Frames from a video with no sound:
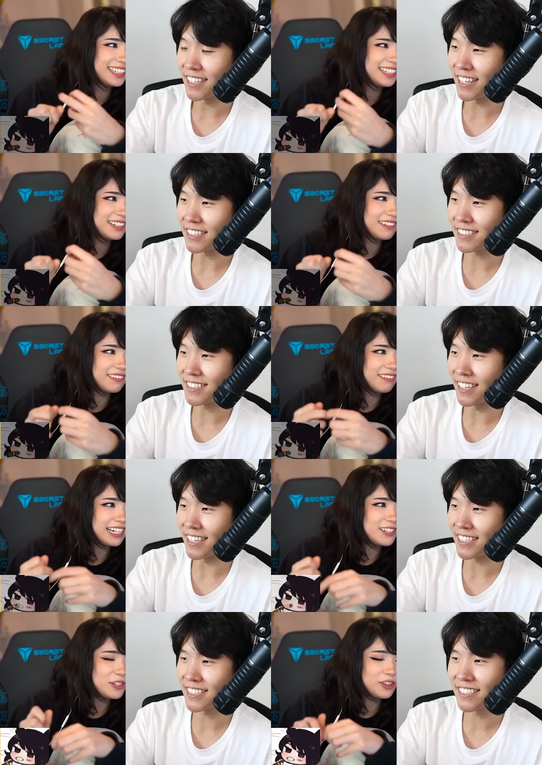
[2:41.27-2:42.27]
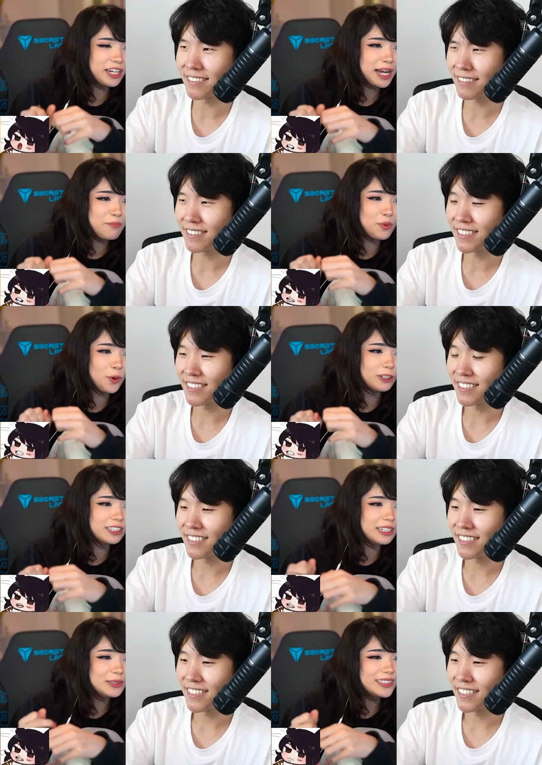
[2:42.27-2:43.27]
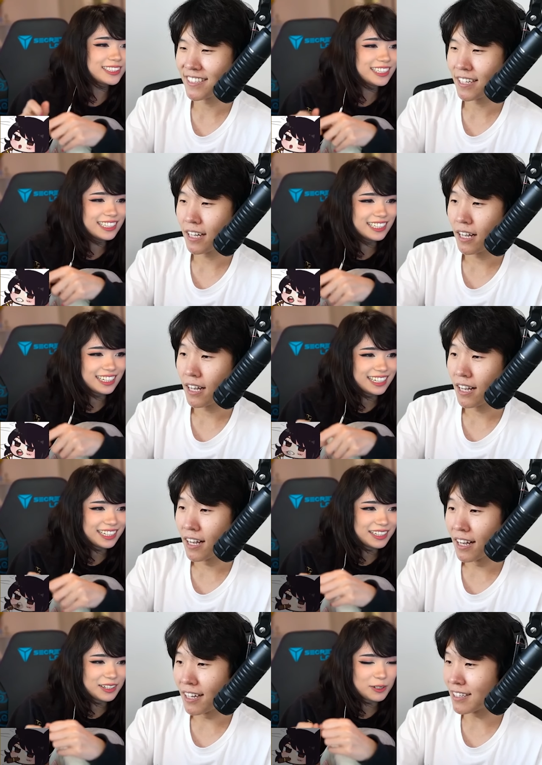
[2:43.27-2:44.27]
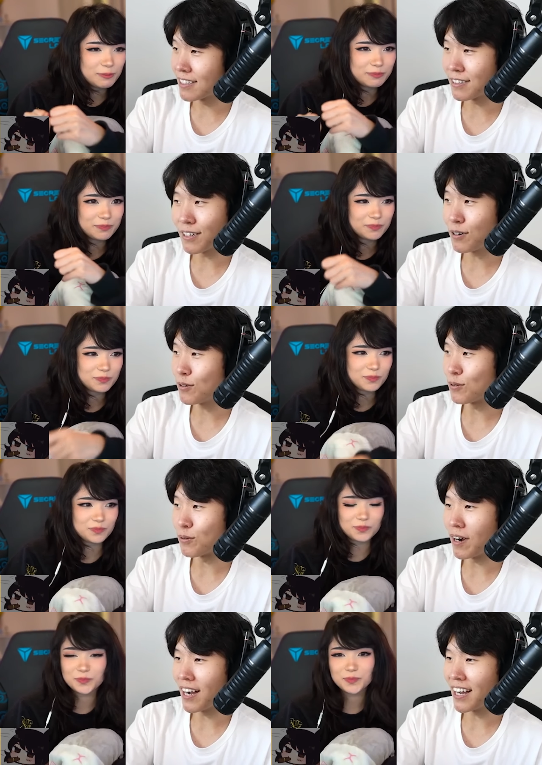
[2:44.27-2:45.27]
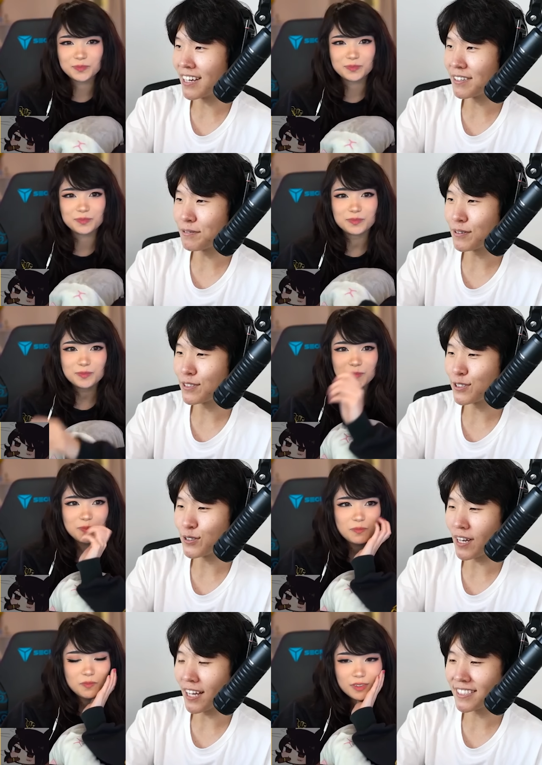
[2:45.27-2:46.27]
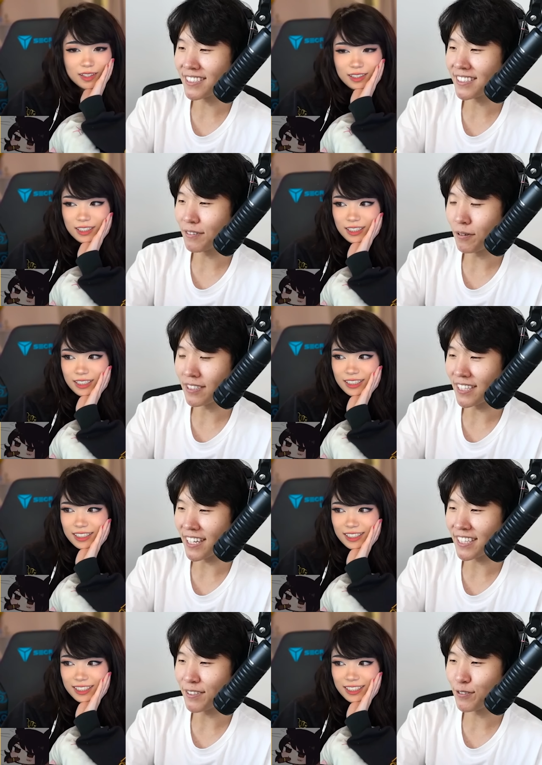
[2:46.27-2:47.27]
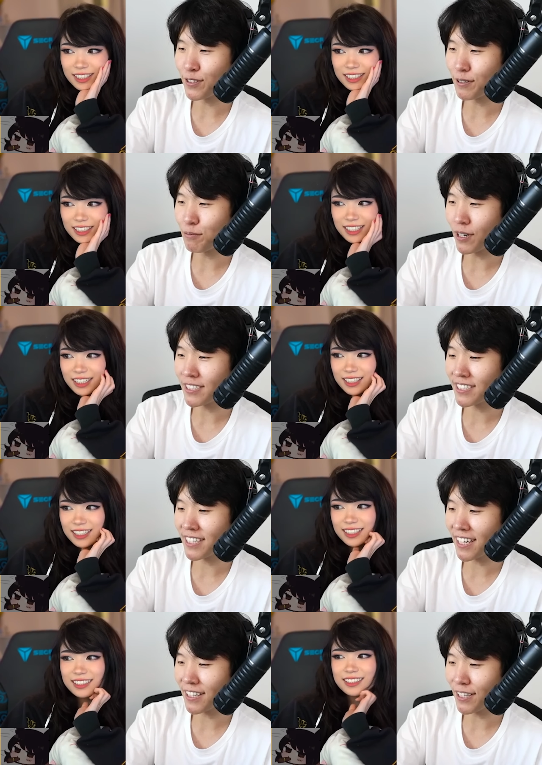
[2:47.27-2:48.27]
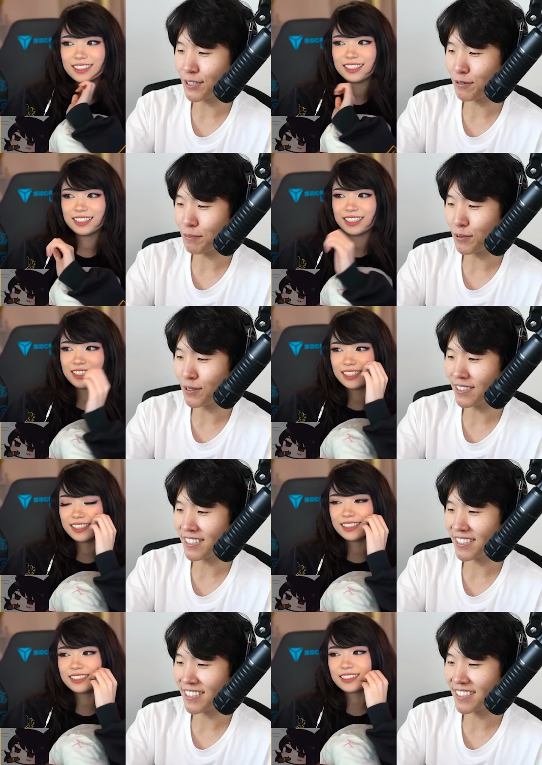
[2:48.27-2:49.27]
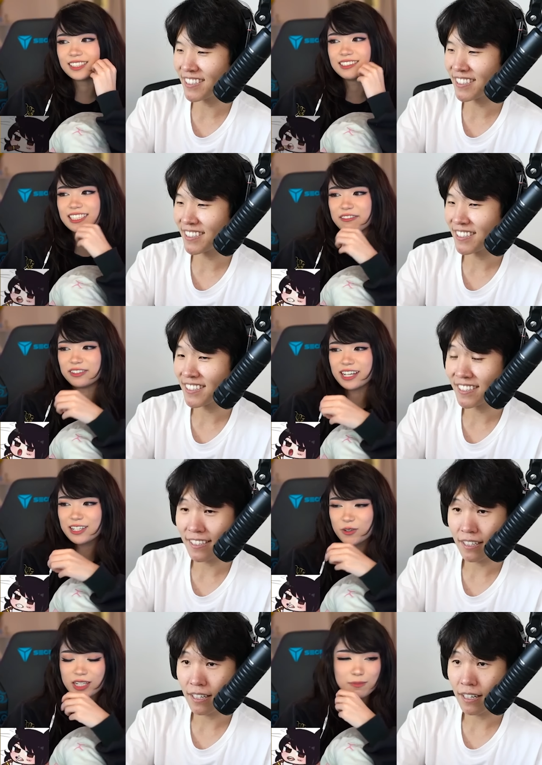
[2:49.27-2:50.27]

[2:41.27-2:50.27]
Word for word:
Speaker 1: That's
Speaker 2: Wait, like... do you think I'm poor, Toast?
Speaker 1: No, why would you ask? What did I give you the impression that I thought you were poor?
Speaker 2: Toast, I feel like you keep